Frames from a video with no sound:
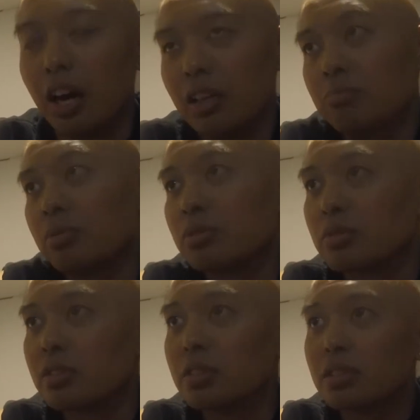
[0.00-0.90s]
I thought
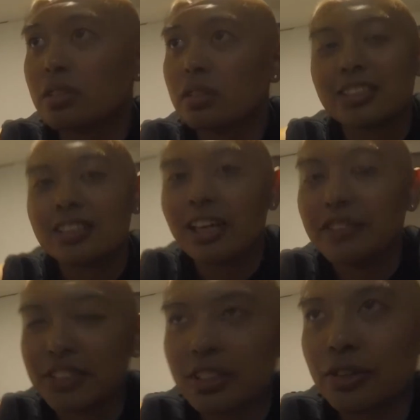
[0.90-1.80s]
both were good.
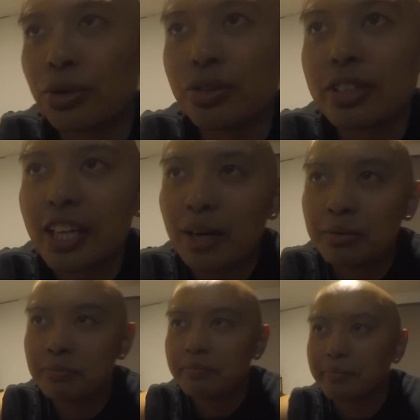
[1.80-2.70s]
Have you listened to the Gold Link album,